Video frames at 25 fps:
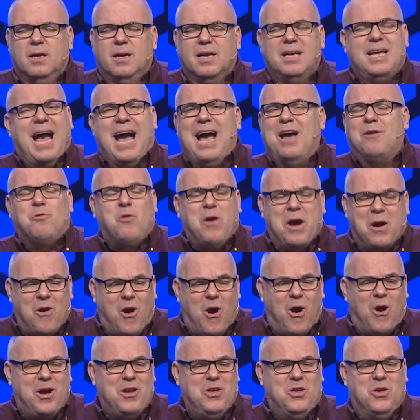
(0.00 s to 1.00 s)
God, where
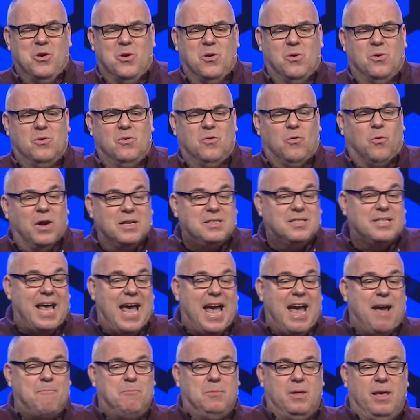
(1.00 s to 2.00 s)
are you? What's
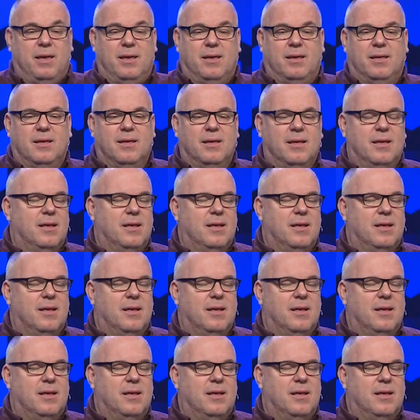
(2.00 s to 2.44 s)
happening?